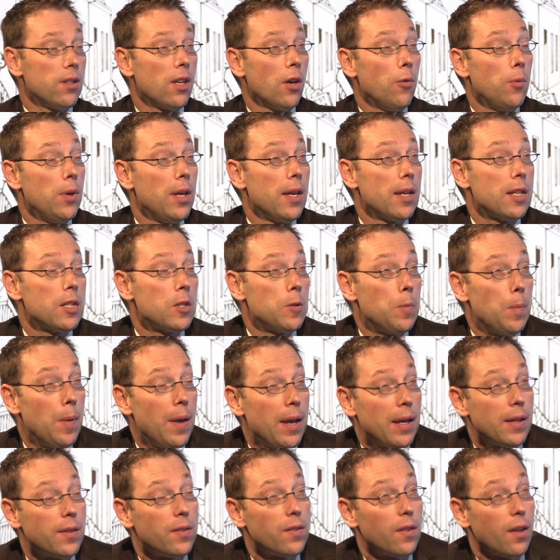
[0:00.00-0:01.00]
Can we
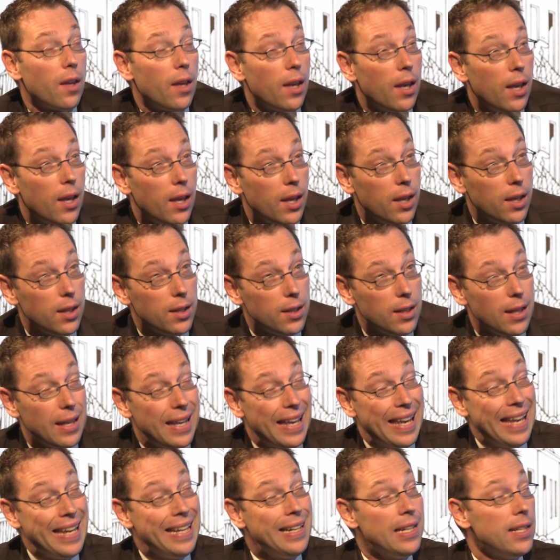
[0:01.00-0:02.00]
expect a
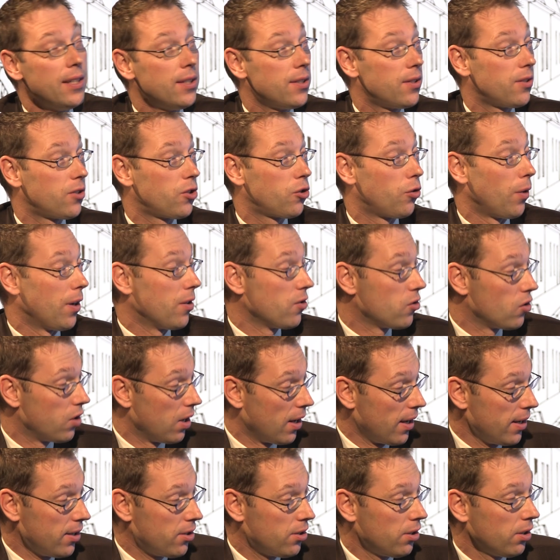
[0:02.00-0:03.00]
English
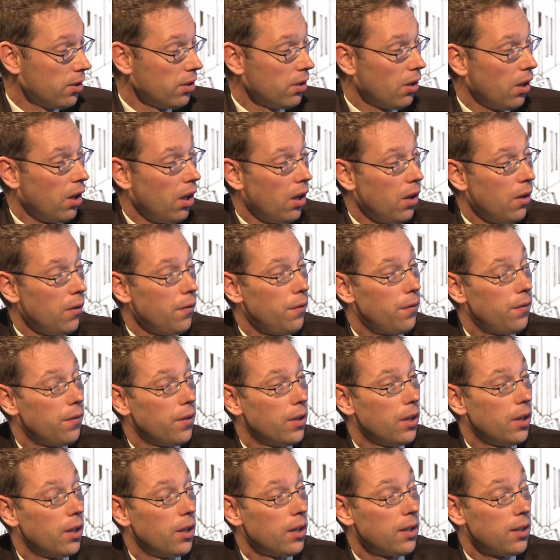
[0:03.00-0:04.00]
translation
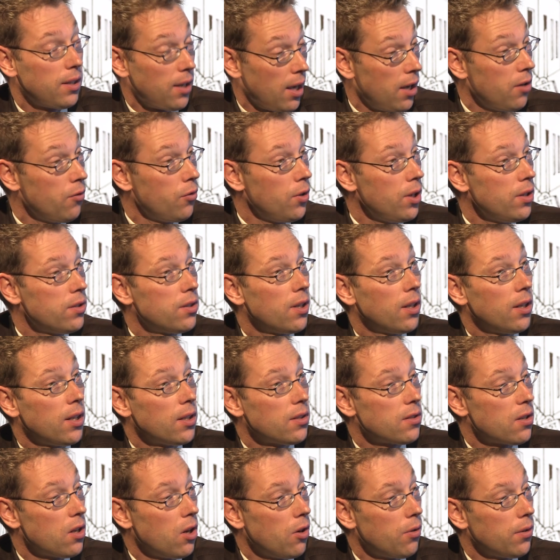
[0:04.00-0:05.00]
of uh, K-REACH
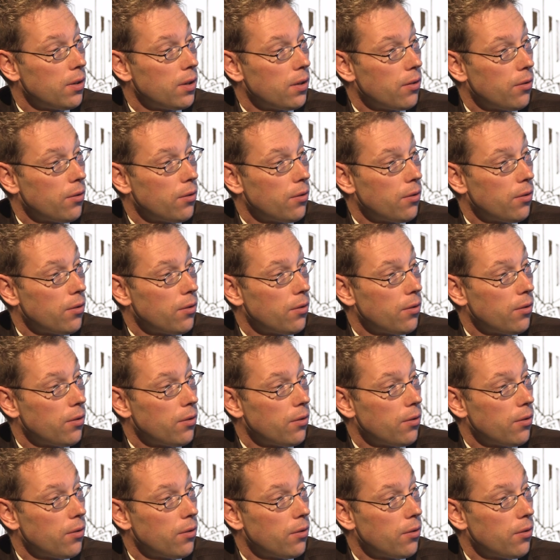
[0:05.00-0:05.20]
and its lower